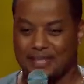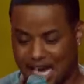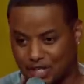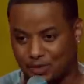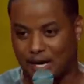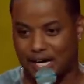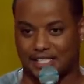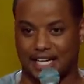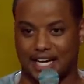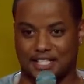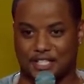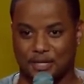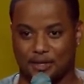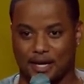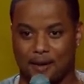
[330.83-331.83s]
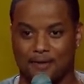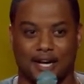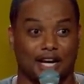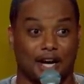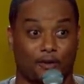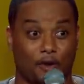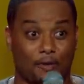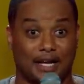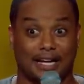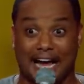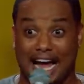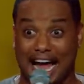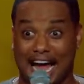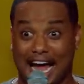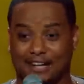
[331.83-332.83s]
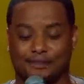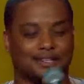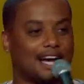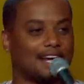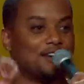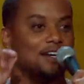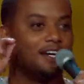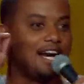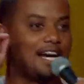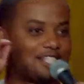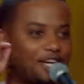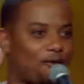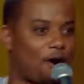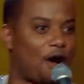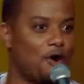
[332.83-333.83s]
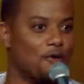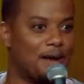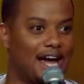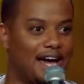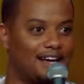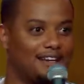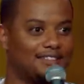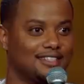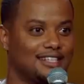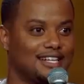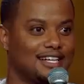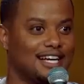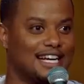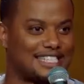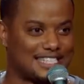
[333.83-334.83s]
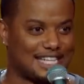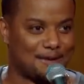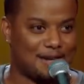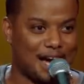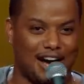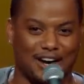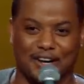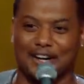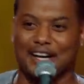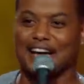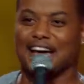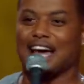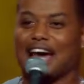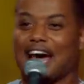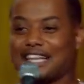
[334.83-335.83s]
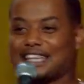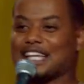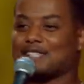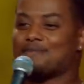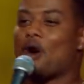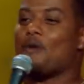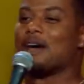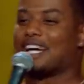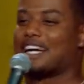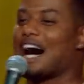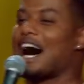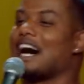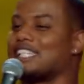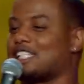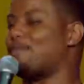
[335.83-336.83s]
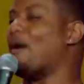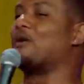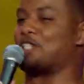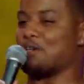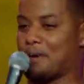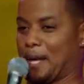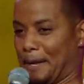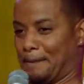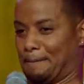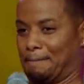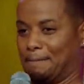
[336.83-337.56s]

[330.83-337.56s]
That's what I said too. I'm like a grown man, like as a grown man, it slipped out. At this moment, God spoke to me.